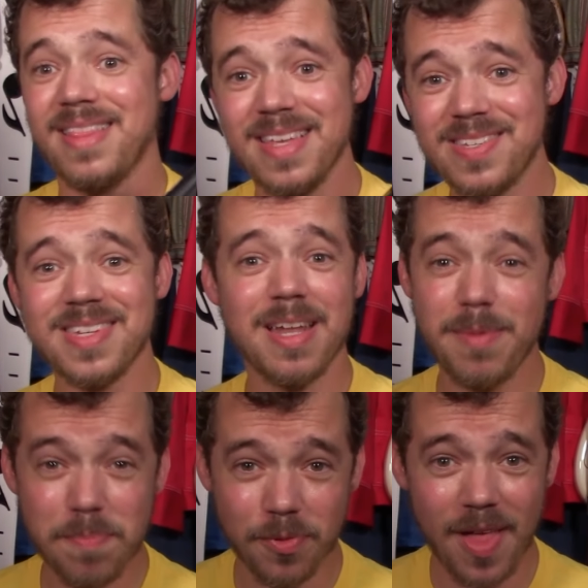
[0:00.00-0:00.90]
this is
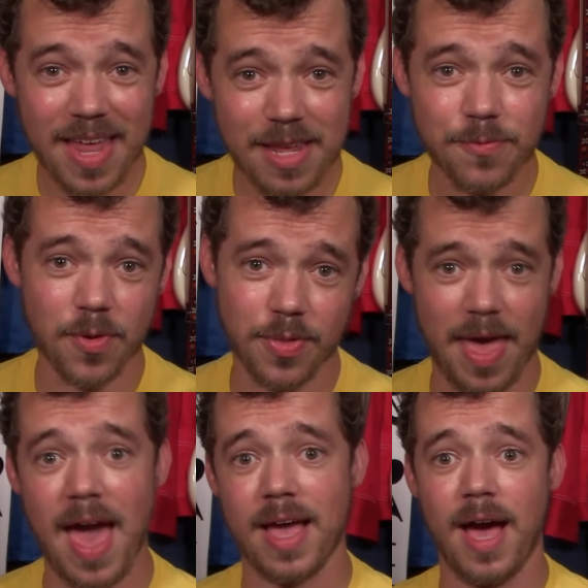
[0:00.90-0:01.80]
going to be plenty for
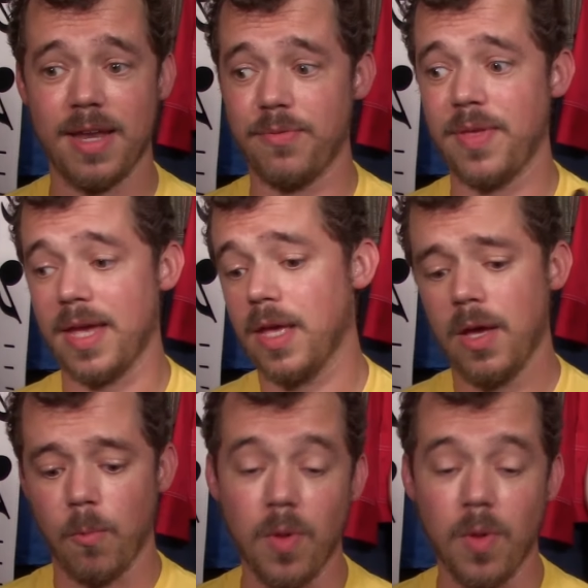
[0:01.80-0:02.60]
that kind of thing.